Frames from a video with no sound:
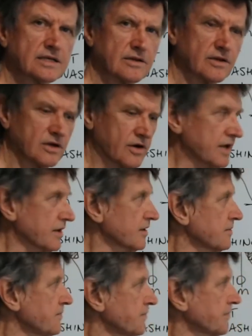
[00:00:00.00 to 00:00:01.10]
the ground.
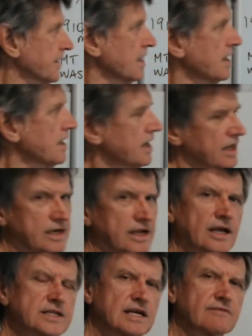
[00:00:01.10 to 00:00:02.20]
Now
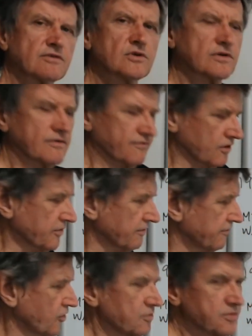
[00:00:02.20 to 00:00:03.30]
let's have a look from the
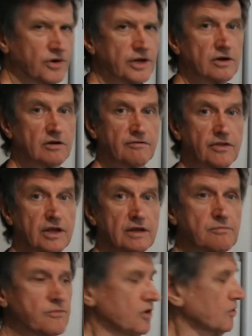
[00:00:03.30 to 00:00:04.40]
viewpoint of the
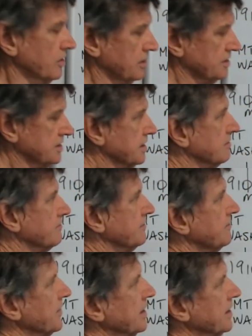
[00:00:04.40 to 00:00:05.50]
muon itself.
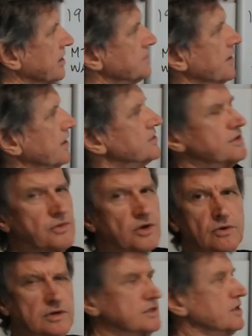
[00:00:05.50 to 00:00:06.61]
Now as far as the
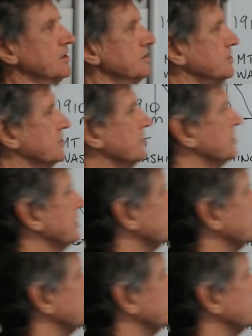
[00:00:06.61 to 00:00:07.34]
muon's concerned,